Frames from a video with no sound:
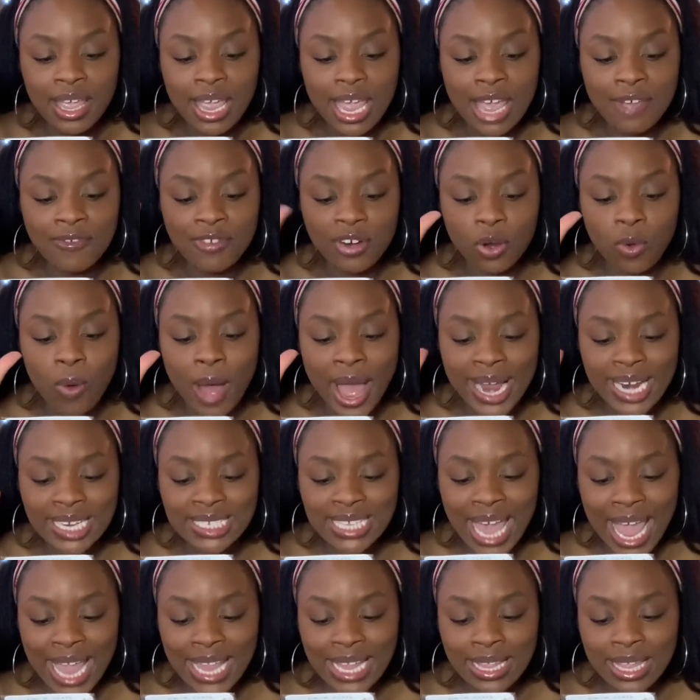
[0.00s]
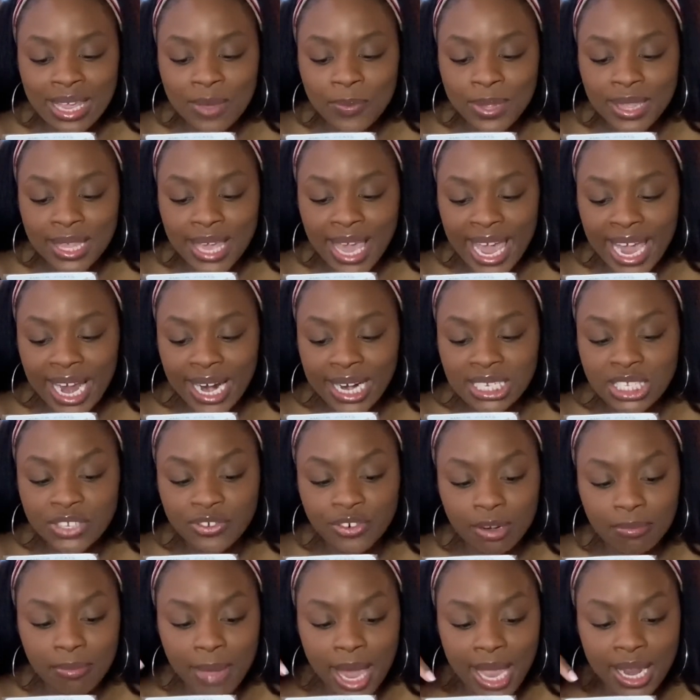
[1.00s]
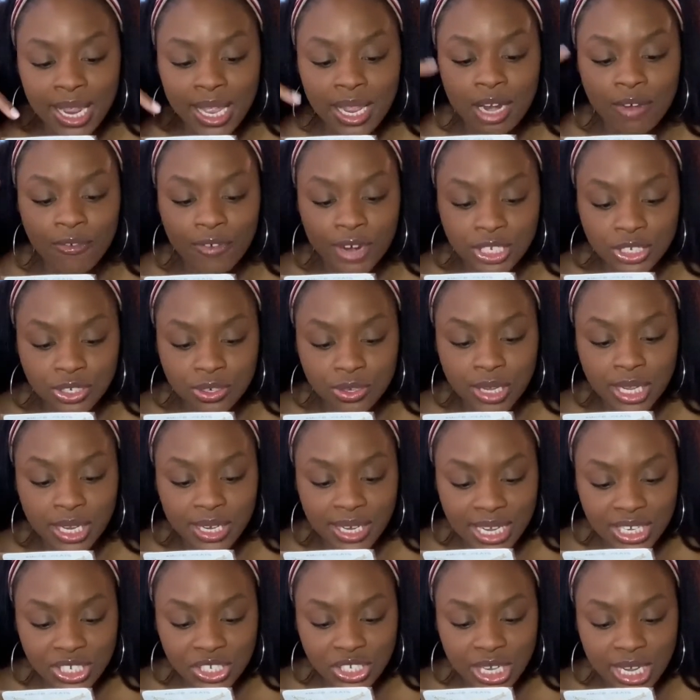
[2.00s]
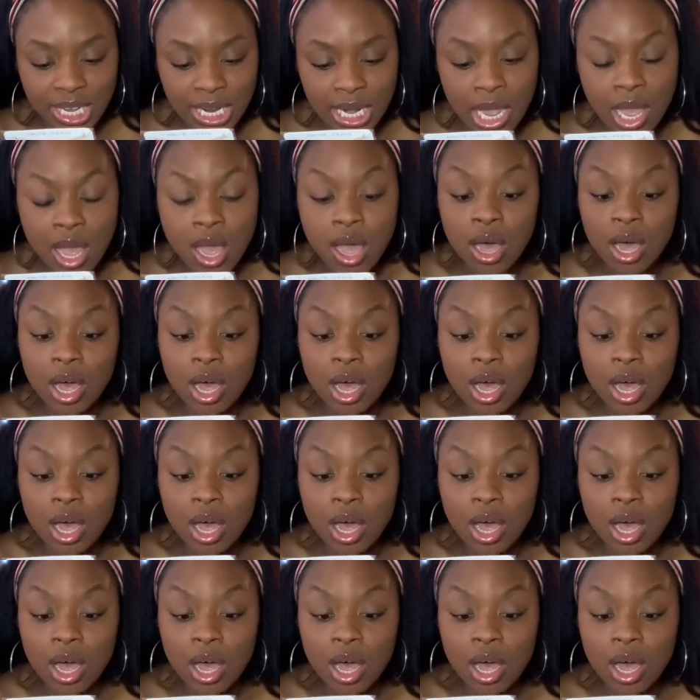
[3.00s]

It requires handling with care to remain in original condition.